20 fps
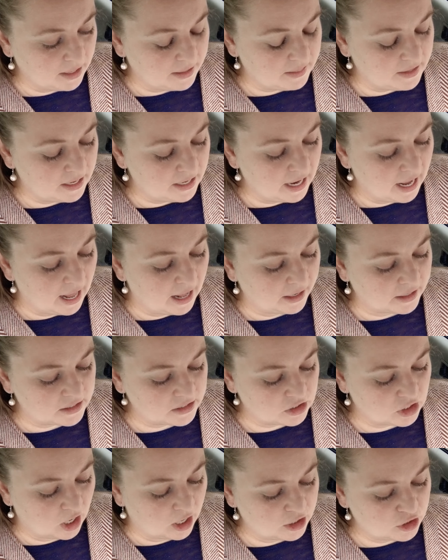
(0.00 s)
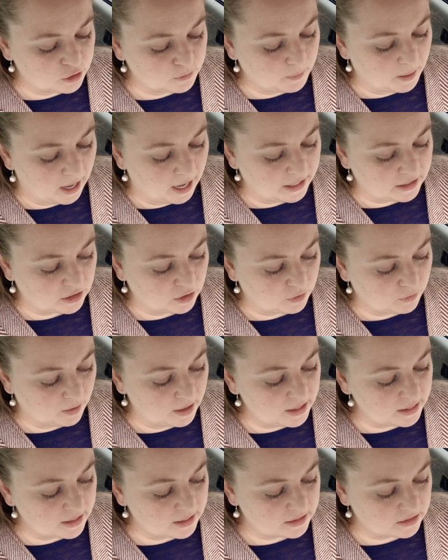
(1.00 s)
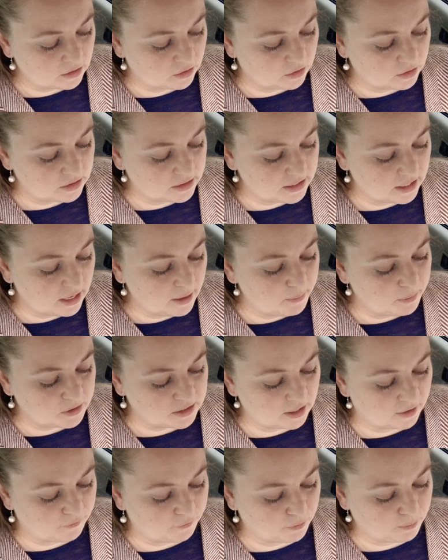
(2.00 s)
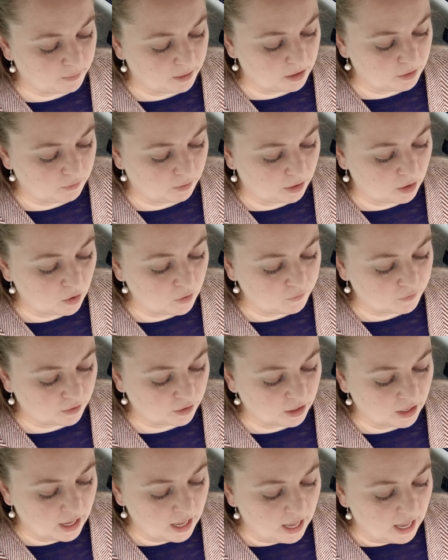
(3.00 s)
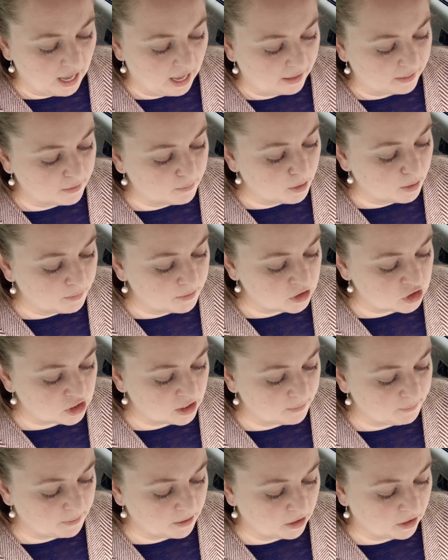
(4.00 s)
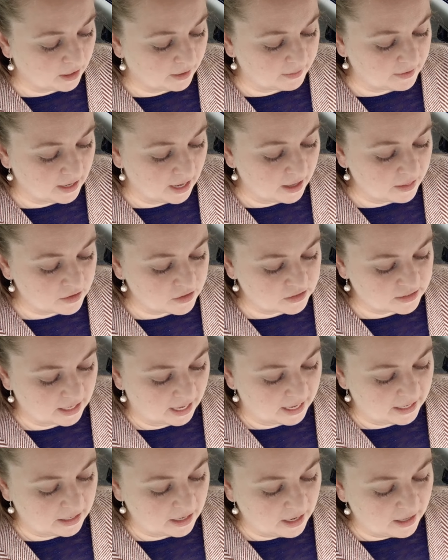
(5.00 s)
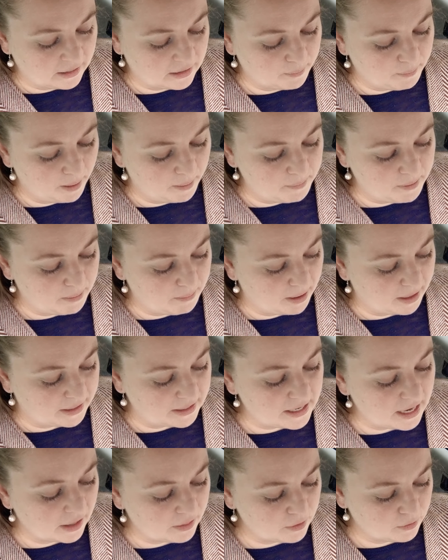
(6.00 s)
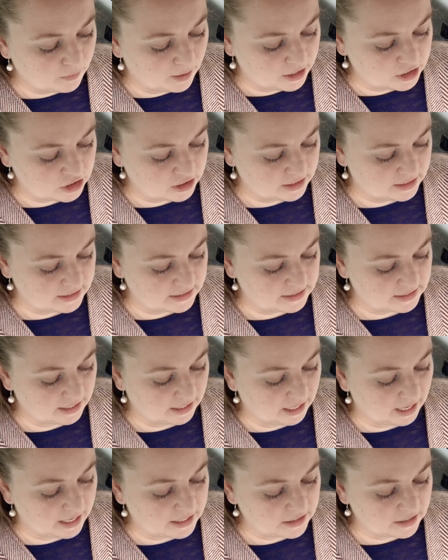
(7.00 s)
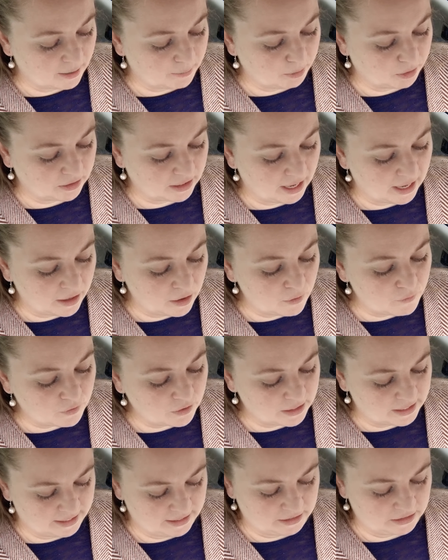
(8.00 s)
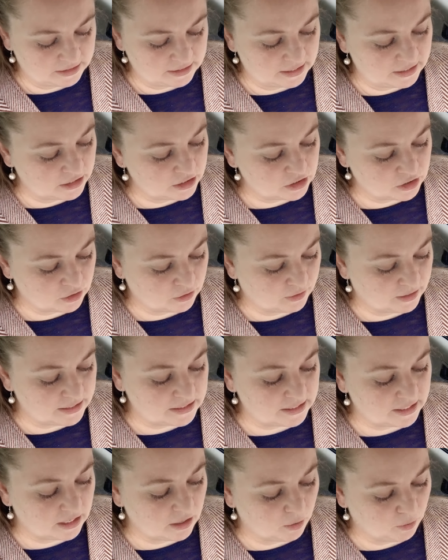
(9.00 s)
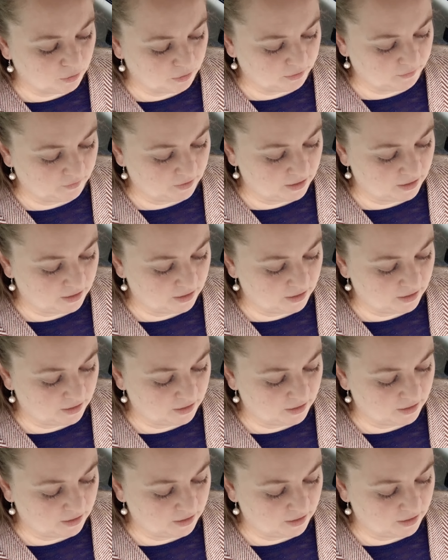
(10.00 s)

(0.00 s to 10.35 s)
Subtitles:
Then Alice dodged behind a great thistle to keep herself from being run over, and the moment she appeared on the other side, the puppy made another rush at the stick and tumbled head over heels in its hurry to get hold of